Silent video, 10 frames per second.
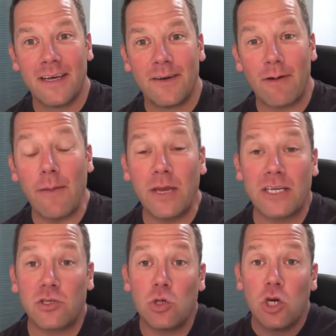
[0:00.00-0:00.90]
Right?
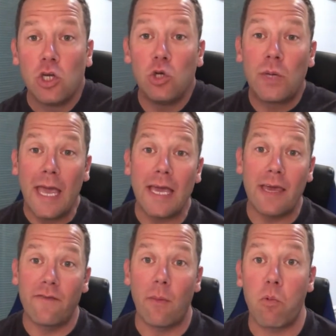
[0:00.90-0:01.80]
Because you can't
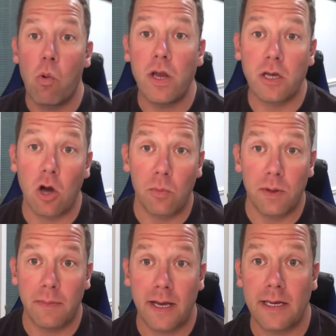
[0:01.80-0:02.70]
give up one coping
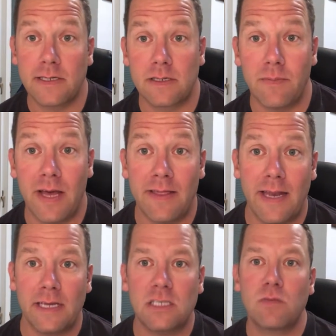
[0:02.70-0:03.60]
mechanism and then
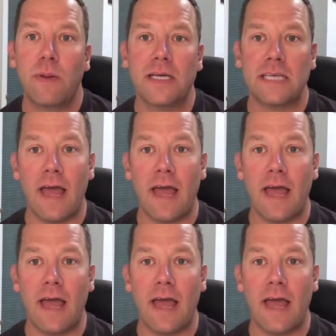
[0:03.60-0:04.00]
expect